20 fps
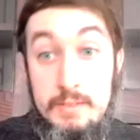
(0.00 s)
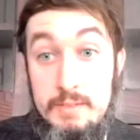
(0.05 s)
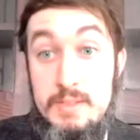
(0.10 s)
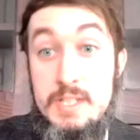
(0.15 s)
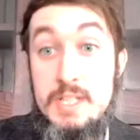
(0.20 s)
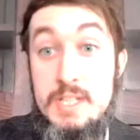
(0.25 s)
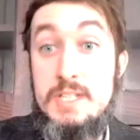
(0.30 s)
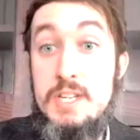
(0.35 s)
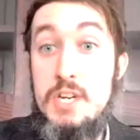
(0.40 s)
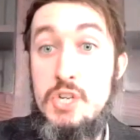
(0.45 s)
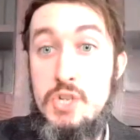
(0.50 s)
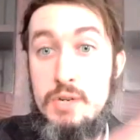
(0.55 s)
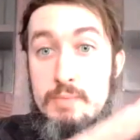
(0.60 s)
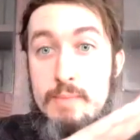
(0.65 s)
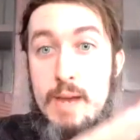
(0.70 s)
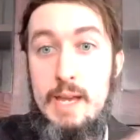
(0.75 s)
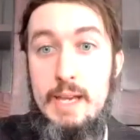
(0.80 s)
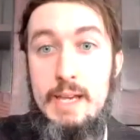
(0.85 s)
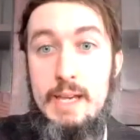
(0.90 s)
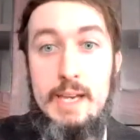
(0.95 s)

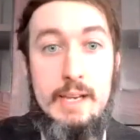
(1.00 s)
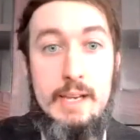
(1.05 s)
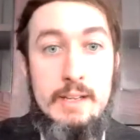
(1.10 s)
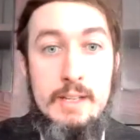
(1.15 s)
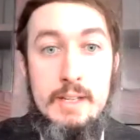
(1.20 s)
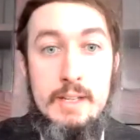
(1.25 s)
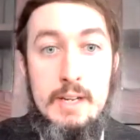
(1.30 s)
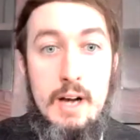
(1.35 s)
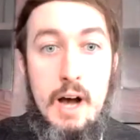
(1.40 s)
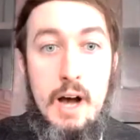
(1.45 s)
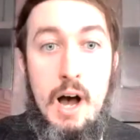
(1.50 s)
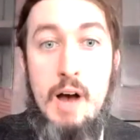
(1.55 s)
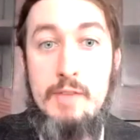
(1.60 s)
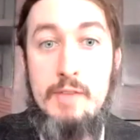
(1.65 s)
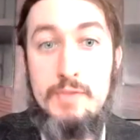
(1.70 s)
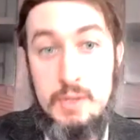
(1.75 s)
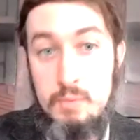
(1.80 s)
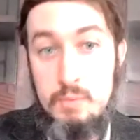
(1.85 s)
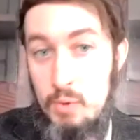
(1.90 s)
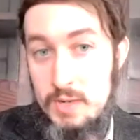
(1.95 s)
decision-making,
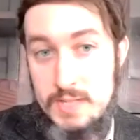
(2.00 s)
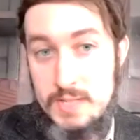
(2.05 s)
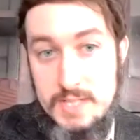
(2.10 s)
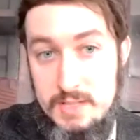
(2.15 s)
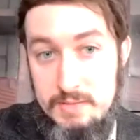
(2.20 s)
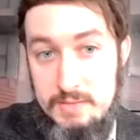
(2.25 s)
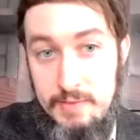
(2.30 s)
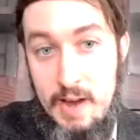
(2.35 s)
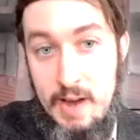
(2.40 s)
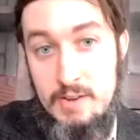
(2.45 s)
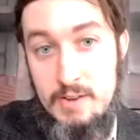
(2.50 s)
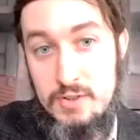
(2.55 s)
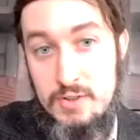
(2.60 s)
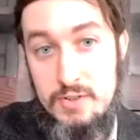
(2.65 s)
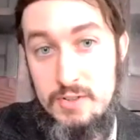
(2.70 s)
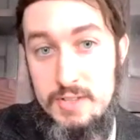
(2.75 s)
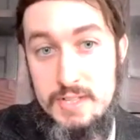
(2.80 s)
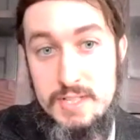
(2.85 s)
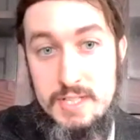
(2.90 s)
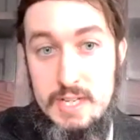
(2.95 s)
often once the founder
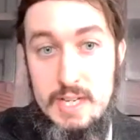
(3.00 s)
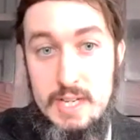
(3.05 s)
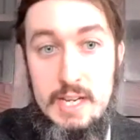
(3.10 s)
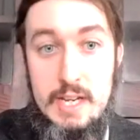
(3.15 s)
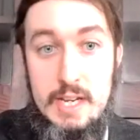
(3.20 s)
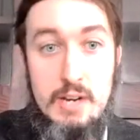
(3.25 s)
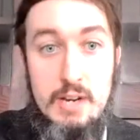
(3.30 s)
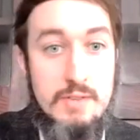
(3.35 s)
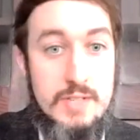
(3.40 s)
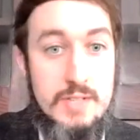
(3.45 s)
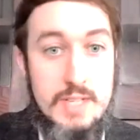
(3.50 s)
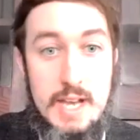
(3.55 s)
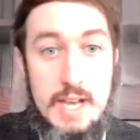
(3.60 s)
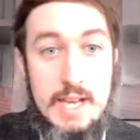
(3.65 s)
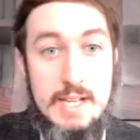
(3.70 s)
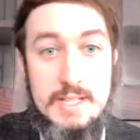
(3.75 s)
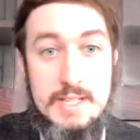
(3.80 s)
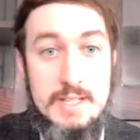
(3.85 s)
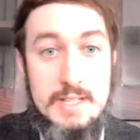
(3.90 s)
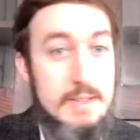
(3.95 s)
or the CEO
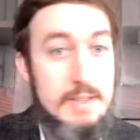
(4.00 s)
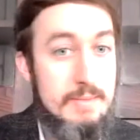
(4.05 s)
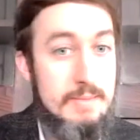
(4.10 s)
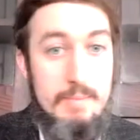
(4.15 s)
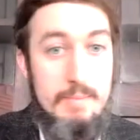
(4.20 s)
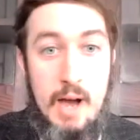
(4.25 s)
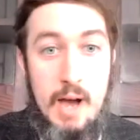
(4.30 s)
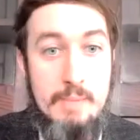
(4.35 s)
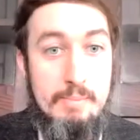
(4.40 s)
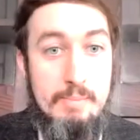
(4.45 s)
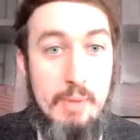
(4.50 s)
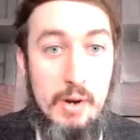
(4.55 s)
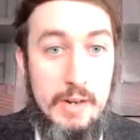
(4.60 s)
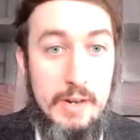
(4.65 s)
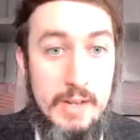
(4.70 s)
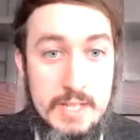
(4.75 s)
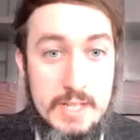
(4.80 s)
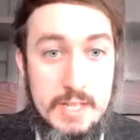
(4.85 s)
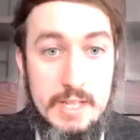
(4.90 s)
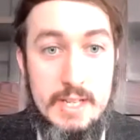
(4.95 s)
says, I'm bought
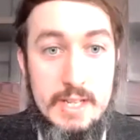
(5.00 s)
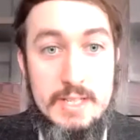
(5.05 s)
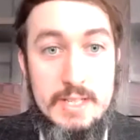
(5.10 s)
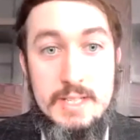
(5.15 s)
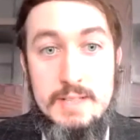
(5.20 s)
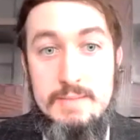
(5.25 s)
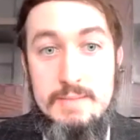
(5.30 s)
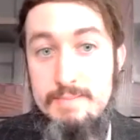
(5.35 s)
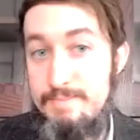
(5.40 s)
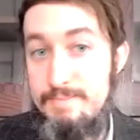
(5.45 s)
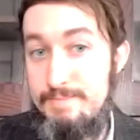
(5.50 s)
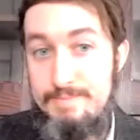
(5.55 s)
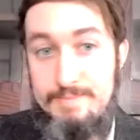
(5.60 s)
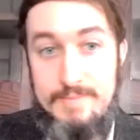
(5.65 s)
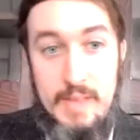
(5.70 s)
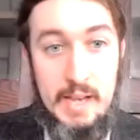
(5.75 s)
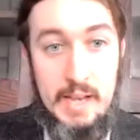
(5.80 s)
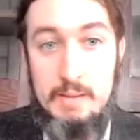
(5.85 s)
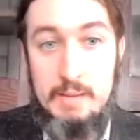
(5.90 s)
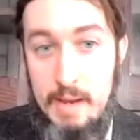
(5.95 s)
into this,
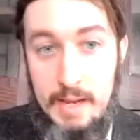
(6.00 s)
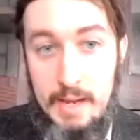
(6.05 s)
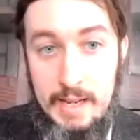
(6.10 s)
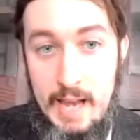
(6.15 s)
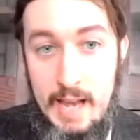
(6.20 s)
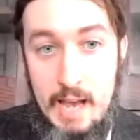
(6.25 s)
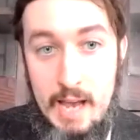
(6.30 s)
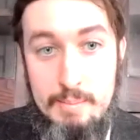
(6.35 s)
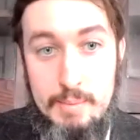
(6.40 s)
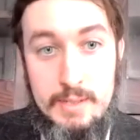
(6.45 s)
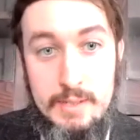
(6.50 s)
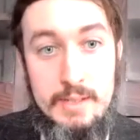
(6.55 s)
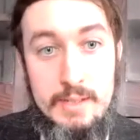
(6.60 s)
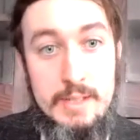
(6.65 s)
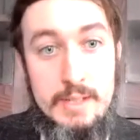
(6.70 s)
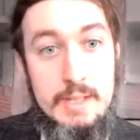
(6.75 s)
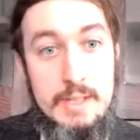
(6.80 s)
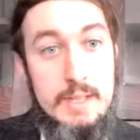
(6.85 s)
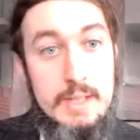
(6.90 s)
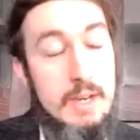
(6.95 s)
they can make it happen.
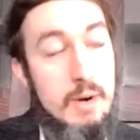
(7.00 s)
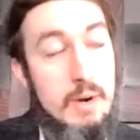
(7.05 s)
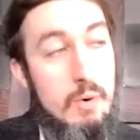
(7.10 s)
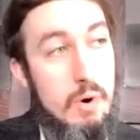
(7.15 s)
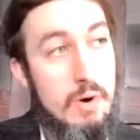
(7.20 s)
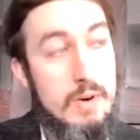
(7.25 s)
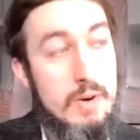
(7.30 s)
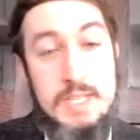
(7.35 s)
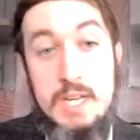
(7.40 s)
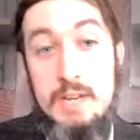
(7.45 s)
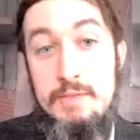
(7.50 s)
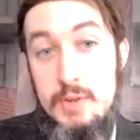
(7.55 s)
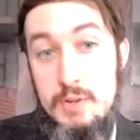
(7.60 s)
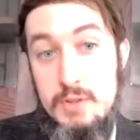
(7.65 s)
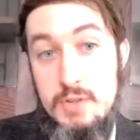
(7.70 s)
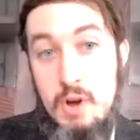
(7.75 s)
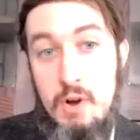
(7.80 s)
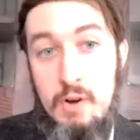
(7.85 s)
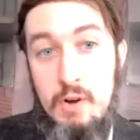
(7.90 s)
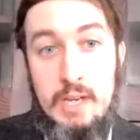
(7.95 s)
Whereas if you're
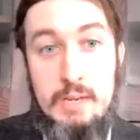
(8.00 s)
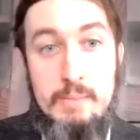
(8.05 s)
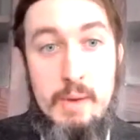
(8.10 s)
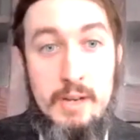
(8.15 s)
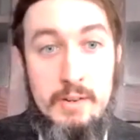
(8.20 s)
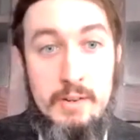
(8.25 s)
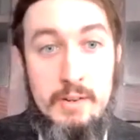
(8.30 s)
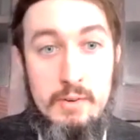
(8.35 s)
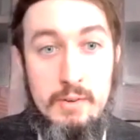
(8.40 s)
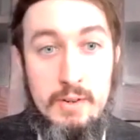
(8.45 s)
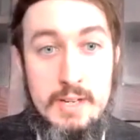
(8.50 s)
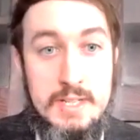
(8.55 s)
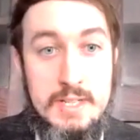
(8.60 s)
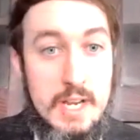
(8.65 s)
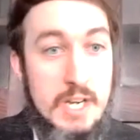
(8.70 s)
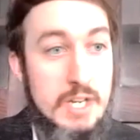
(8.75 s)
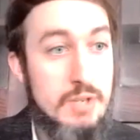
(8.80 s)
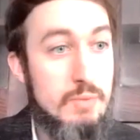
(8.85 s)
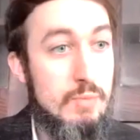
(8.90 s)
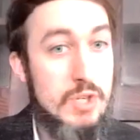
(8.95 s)
talking about an
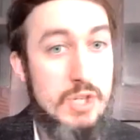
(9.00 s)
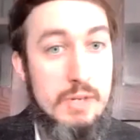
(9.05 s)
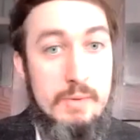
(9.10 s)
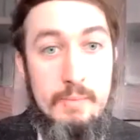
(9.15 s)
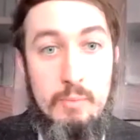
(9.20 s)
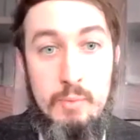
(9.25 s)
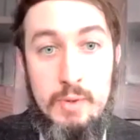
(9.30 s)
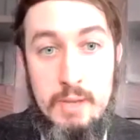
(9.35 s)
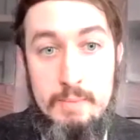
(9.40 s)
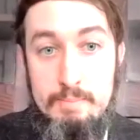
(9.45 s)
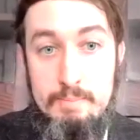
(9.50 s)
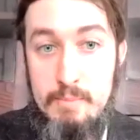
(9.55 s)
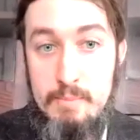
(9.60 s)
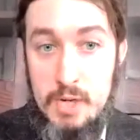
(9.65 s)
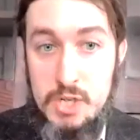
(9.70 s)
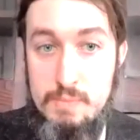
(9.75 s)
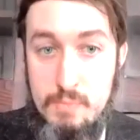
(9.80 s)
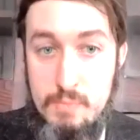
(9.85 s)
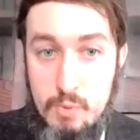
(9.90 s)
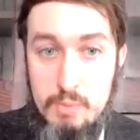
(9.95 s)
organization with a
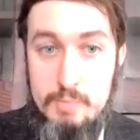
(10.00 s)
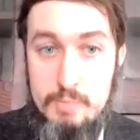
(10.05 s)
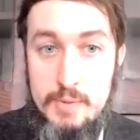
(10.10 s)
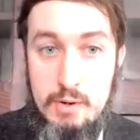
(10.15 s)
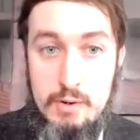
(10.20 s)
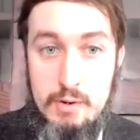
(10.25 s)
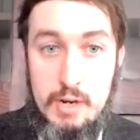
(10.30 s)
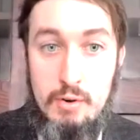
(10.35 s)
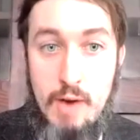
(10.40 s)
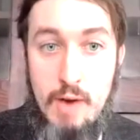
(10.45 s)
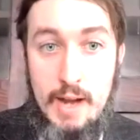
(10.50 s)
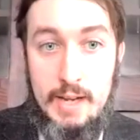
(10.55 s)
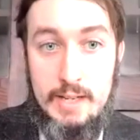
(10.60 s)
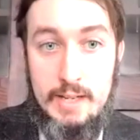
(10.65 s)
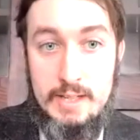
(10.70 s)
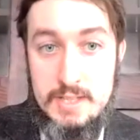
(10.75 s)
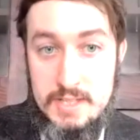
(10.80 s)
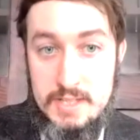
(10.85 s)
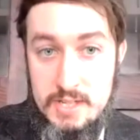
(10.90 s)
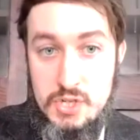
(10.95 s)
much more
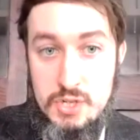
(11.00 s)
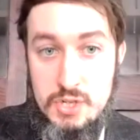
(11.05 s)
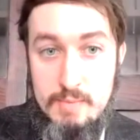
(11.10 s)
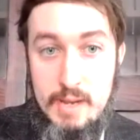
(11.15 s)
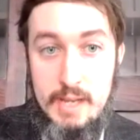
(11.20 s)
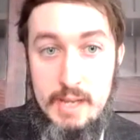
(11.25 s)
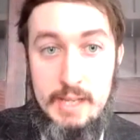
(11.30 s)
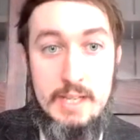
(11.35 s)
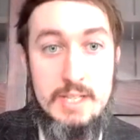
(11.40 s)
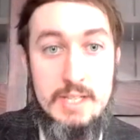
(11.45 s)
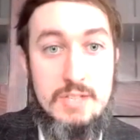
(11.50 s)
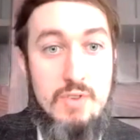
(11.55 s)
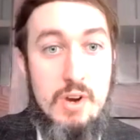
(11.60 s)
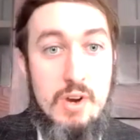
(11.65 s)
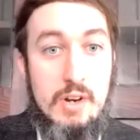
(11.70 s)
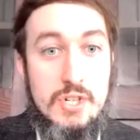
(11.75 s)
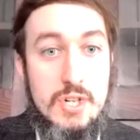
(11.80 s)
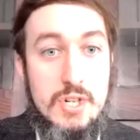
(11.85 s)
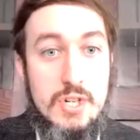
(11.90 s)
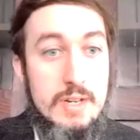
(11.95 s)
bureaucratic decision-making
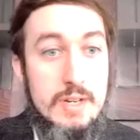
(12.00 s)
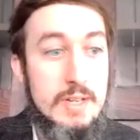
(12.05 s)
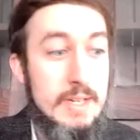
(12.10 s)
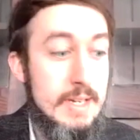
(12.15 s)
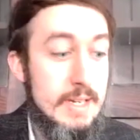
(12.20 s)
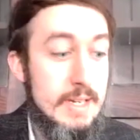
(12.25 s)
structure,